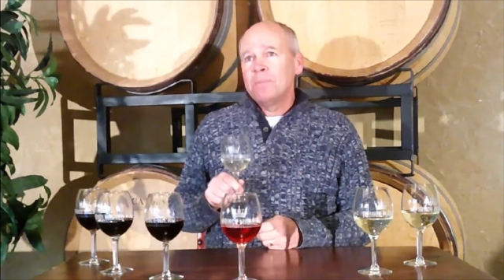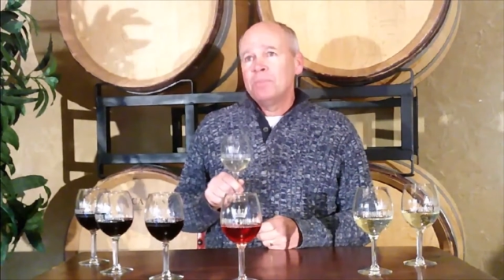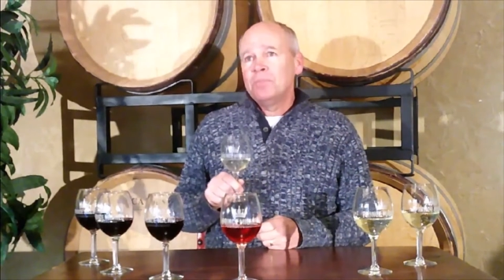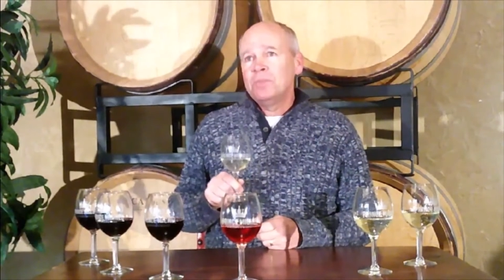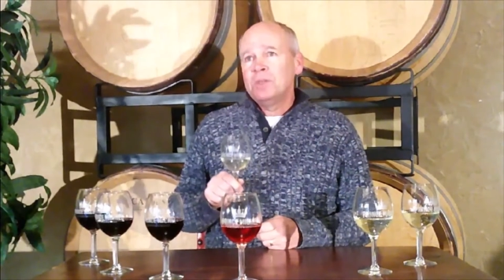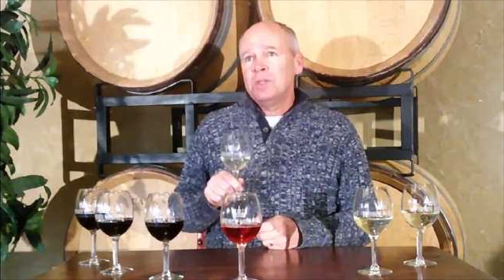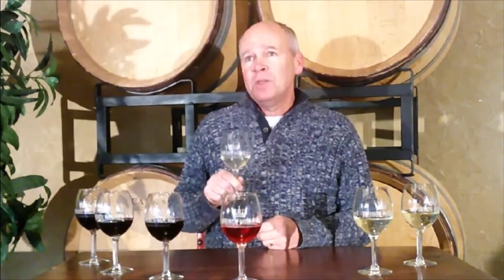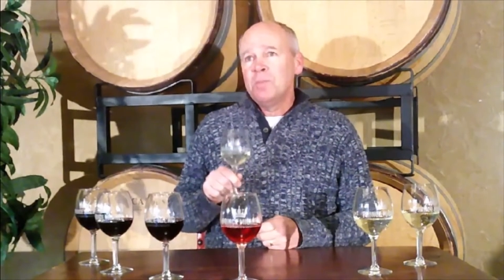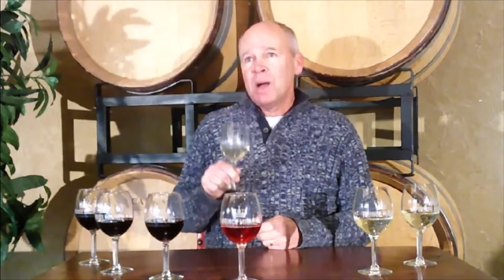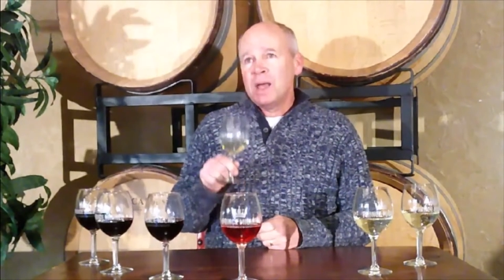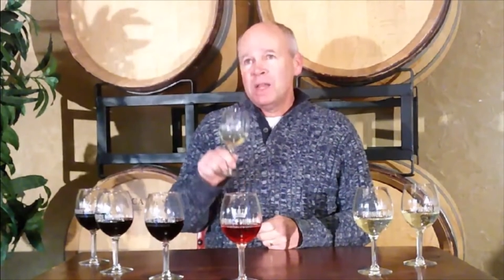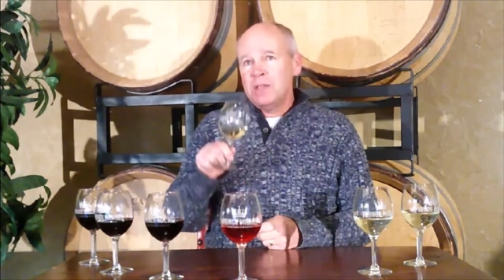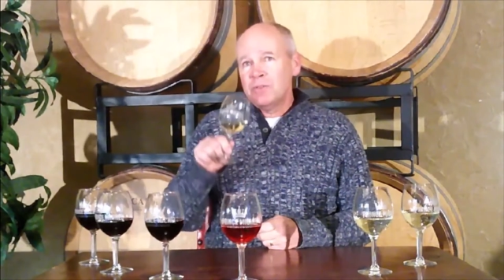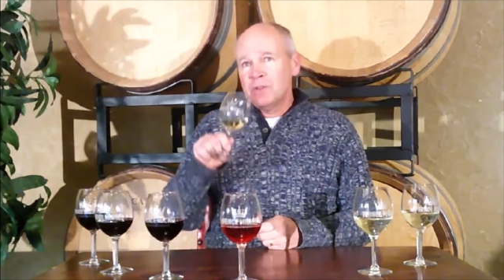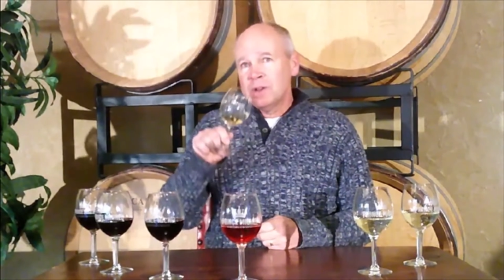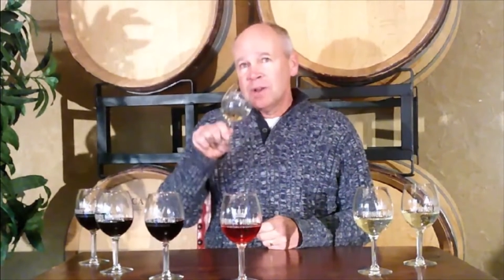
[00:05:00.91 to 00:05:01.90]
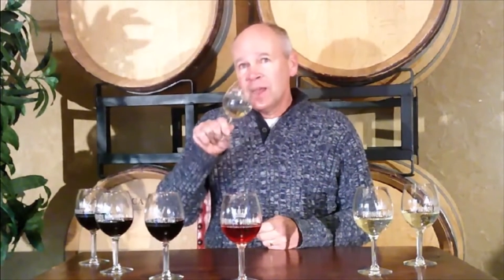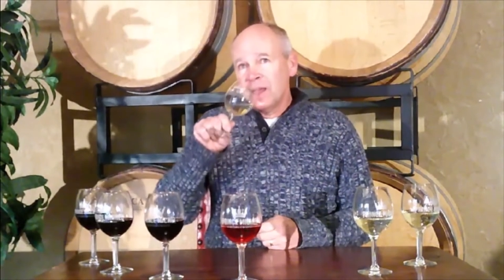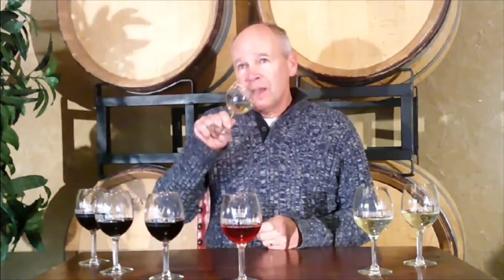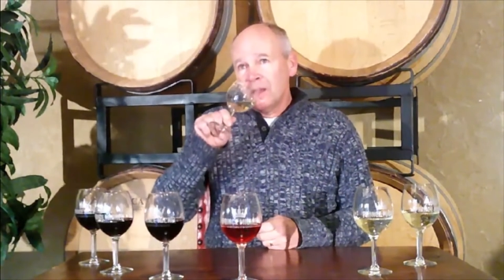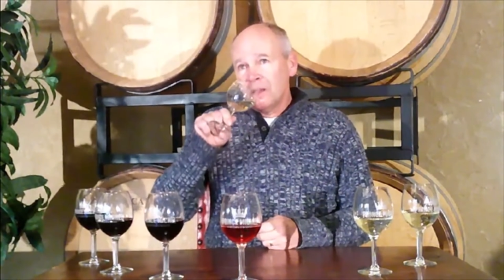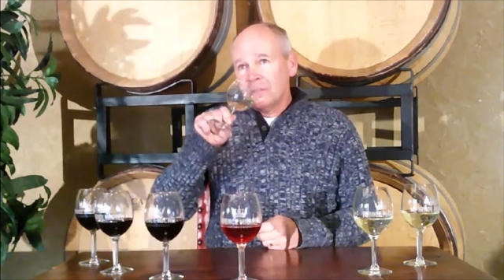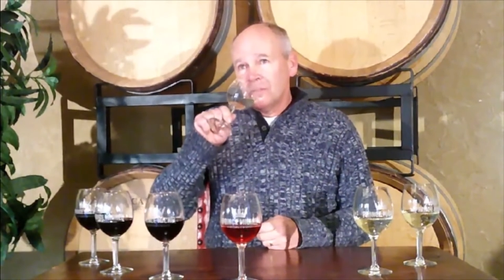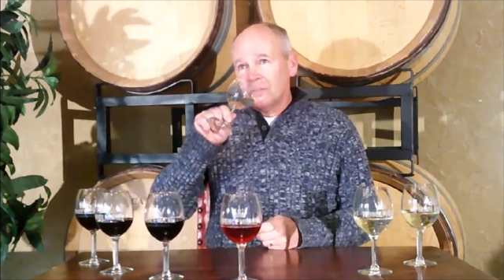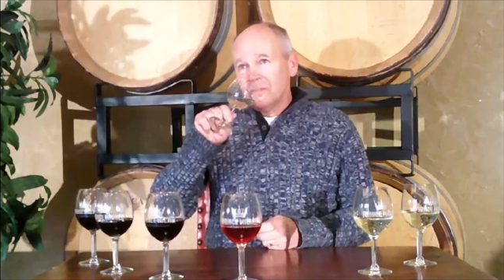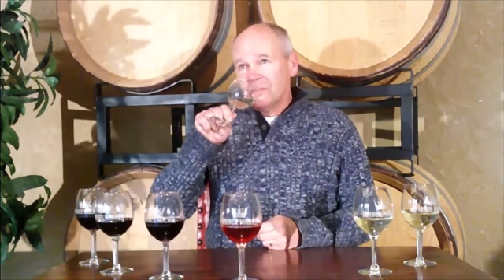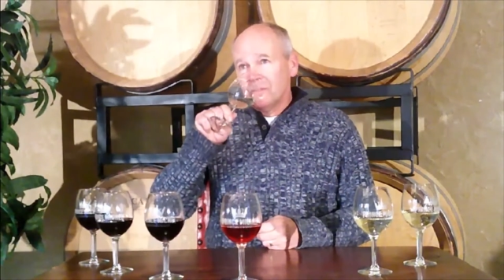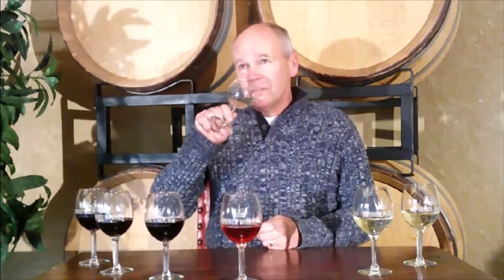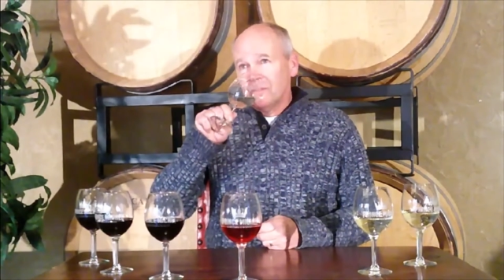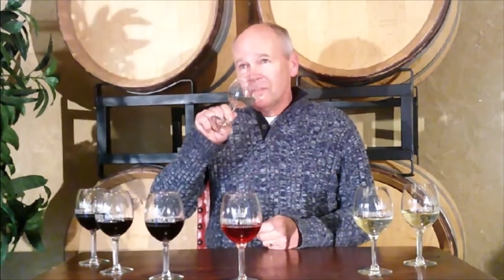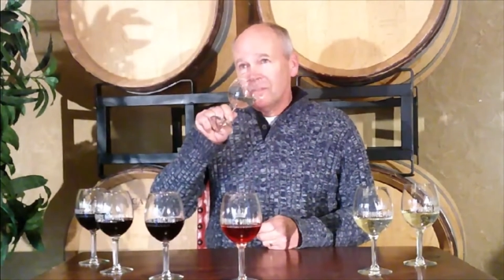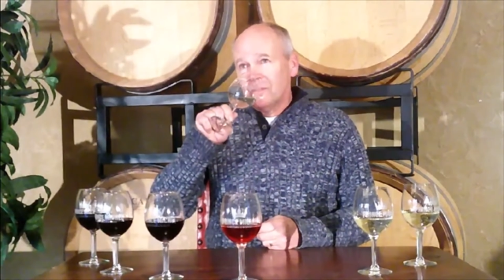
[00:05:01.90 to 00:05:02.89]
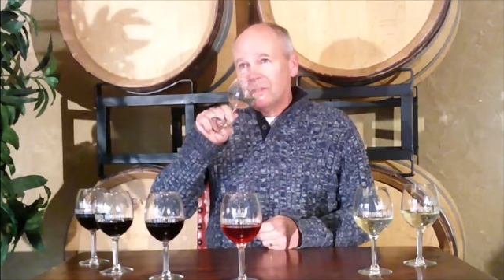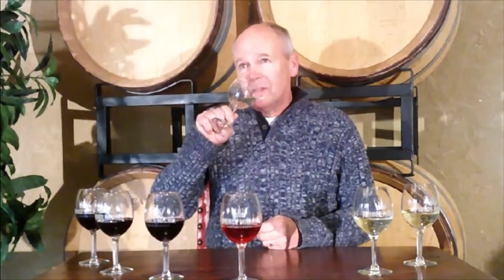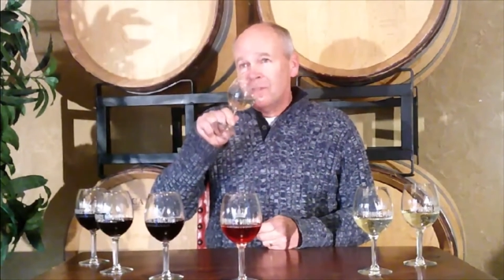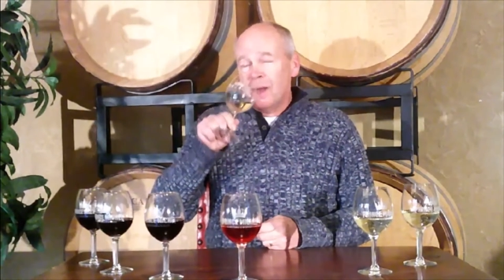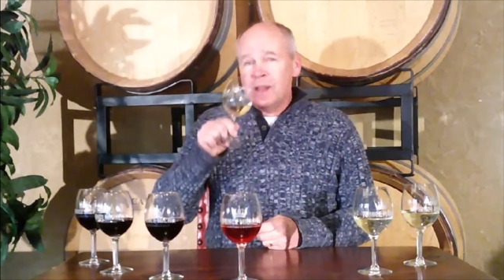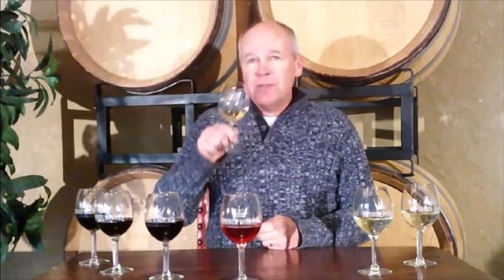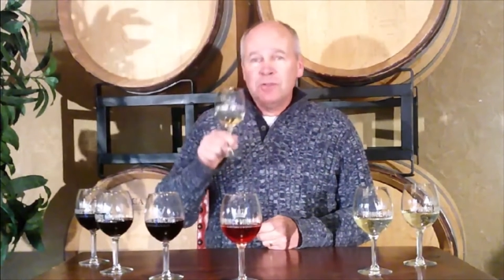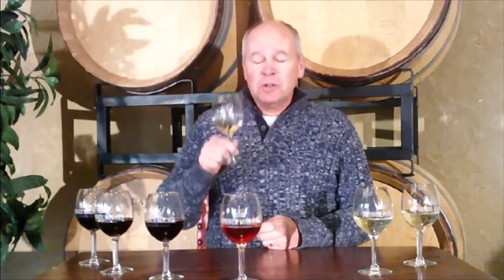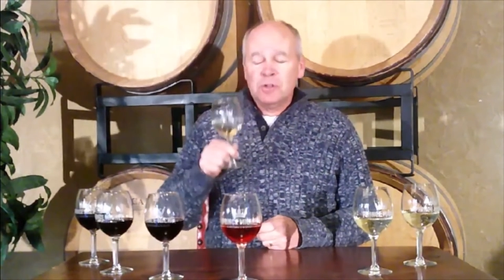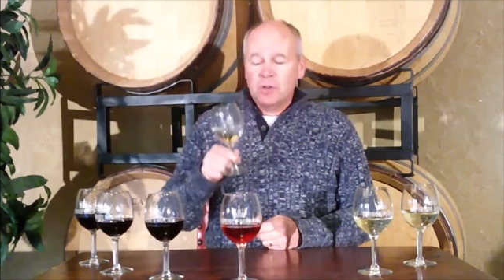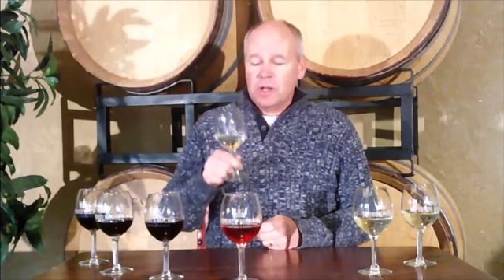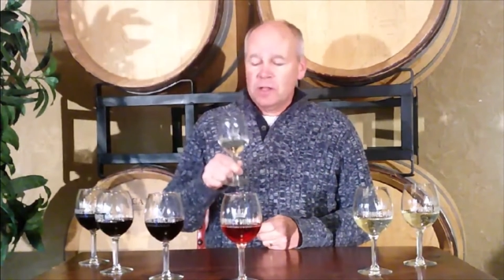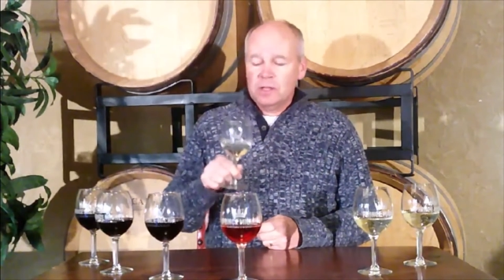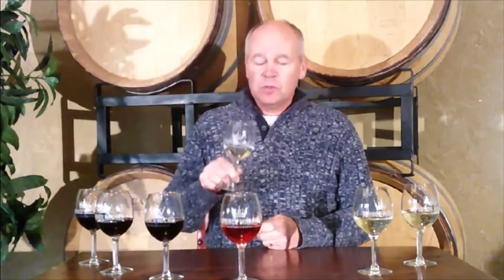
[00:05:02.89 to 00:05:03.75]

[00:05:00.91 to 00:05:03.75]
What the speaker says: You you might even try this with